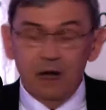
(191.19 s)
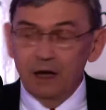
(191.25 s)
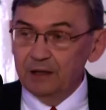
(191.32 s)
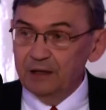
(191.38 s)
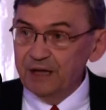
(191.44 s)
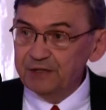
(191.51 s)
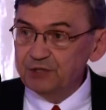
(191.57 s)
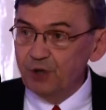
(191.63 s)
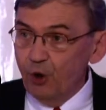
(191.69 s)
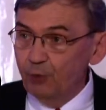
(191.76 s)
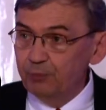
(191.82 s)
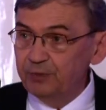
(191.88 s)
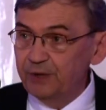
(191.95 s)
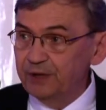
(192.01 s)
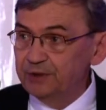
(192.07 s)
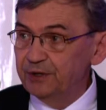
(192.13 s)
Let's
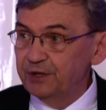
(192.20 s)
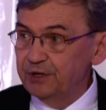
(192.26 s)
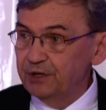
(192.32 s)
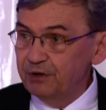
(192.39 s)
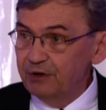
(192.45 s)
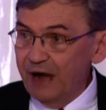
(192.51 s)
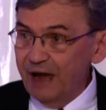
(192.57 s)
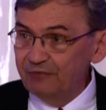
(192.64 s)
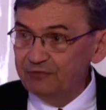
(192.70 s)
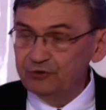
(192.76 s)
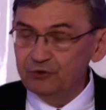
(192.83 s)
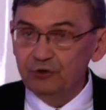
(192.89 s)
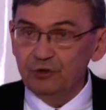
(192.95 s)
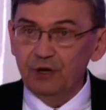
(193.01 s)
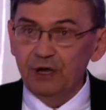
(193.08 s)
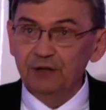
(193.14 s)
hope that the year
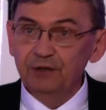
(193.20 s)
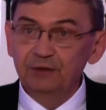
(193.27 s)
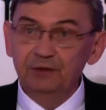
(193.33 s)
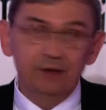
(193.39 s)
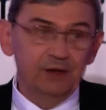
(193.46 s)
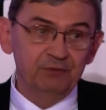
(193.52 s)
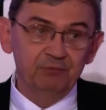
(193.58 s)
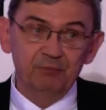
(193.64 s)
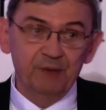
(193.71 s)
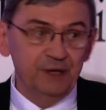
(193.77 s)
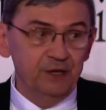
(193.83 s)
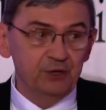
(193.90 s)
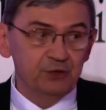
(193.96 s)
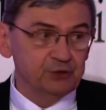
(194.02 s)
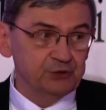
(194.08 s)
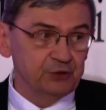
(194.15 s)
after and
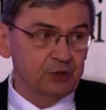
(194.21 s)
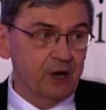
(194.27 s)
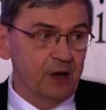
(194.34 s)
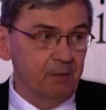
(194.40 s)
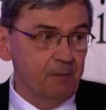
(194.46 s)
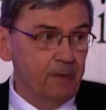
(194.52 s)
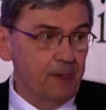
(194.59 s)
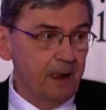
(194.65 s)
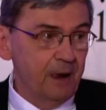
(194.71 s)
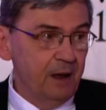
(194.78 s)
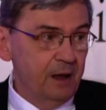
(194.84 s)
many years to come,